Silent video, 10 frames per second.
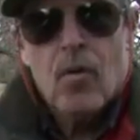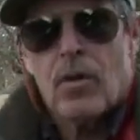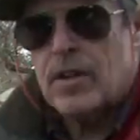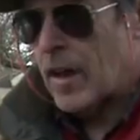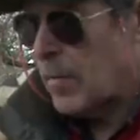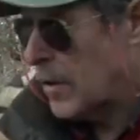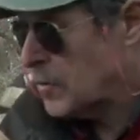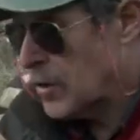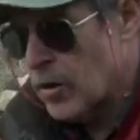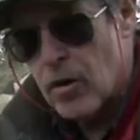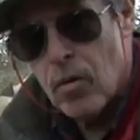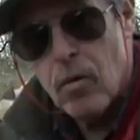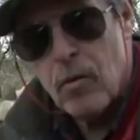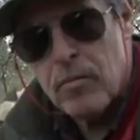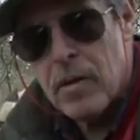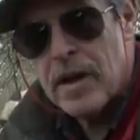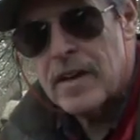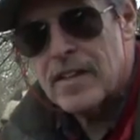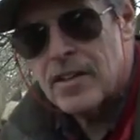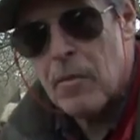we've done the best we could. We've been
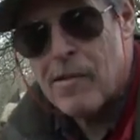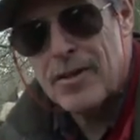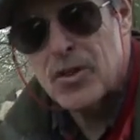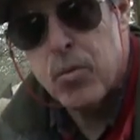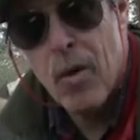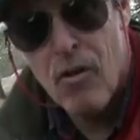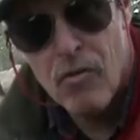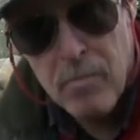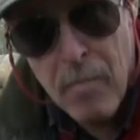somewhere around 12